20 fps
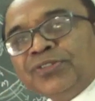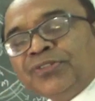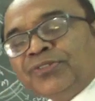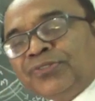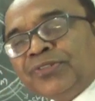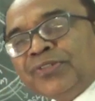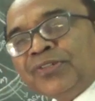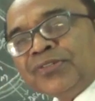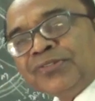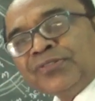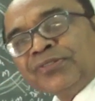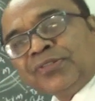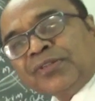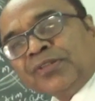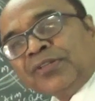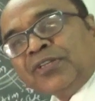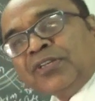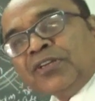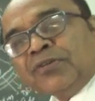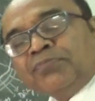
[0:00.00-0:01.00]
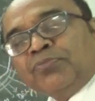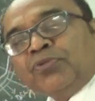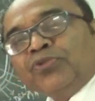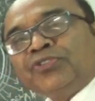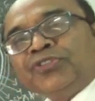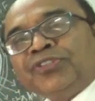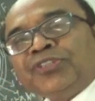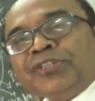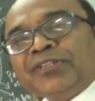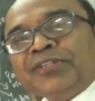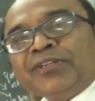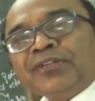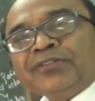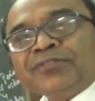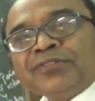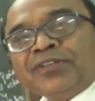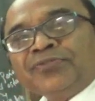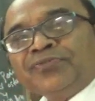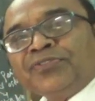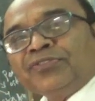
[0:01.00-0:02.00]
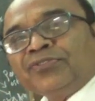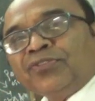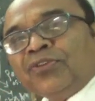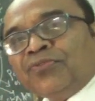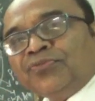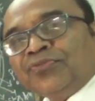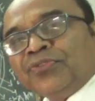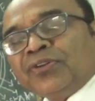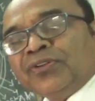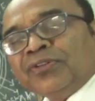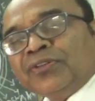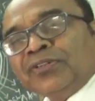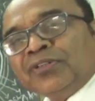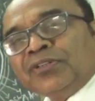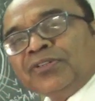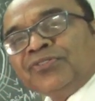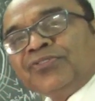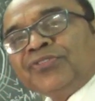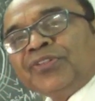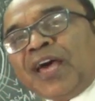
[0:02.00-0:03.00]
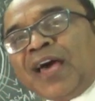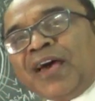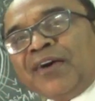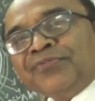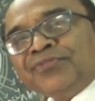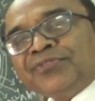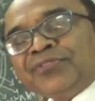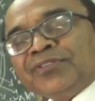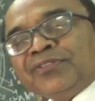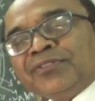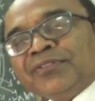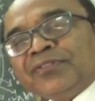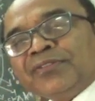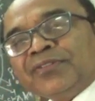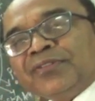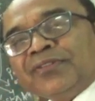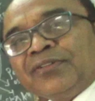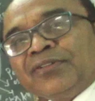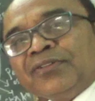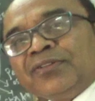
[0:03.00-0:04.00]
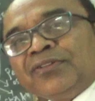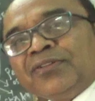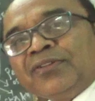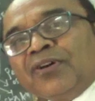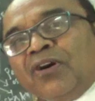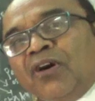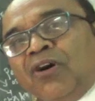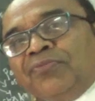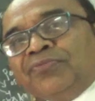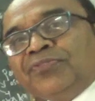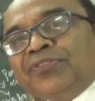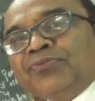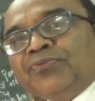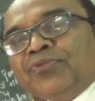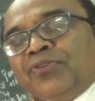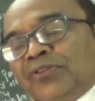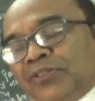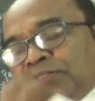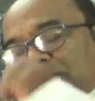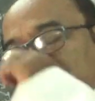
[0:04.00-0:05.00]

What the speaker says: this is posterior surface of shaft of the water